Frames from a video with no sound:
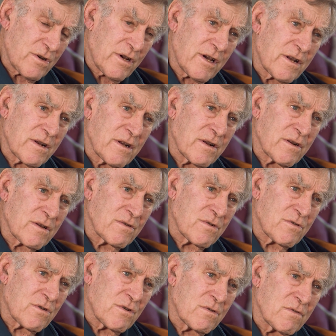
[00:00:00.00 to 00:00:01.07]
you I had it under
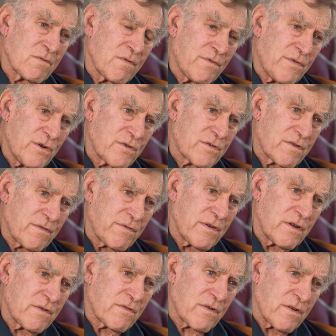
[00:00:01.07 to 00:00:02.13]
control. First
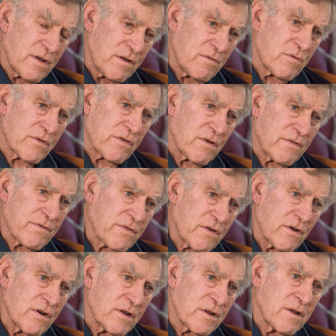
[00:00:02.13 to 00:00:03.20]
offence, he was
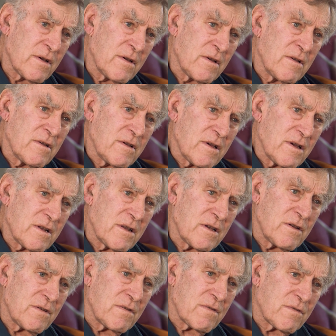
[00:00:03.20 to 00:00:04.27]
offside. And
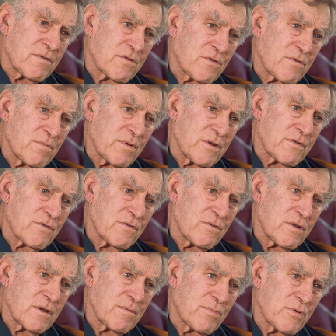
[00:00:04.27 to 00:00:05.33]
he shouldn't be through
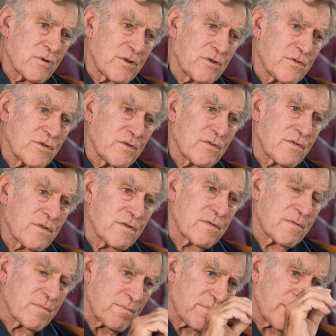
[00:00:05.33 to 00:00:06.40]
there pulling jerseys,
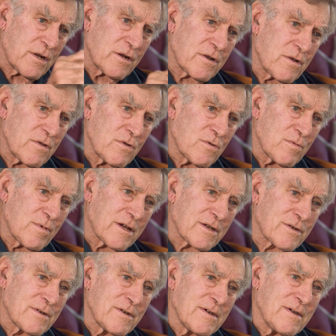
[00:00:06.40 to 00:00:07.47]
penalty of the All
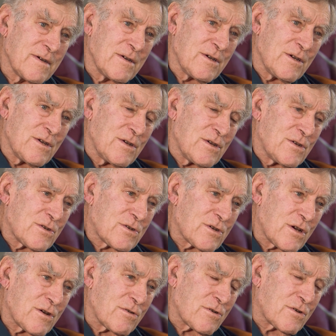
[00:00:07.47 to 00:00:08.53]
Blacks.
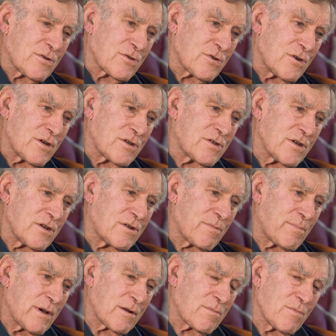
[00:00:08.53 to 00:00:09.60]
So, because I had said to
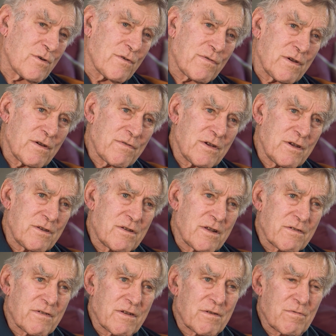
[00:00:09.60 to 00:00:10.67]
Pat Murphy, if he
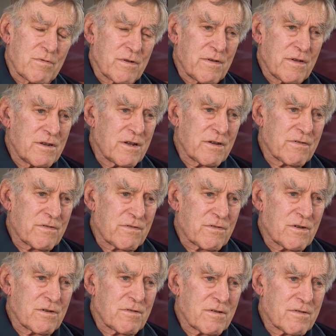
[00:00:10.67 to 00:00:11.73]
does it, he does,
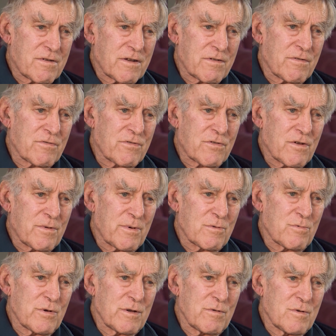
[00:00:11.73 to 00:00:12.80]
doesn't stop
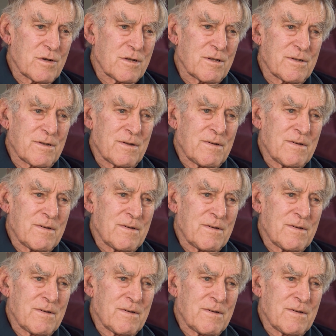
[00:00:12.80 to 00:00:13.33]
it, we will.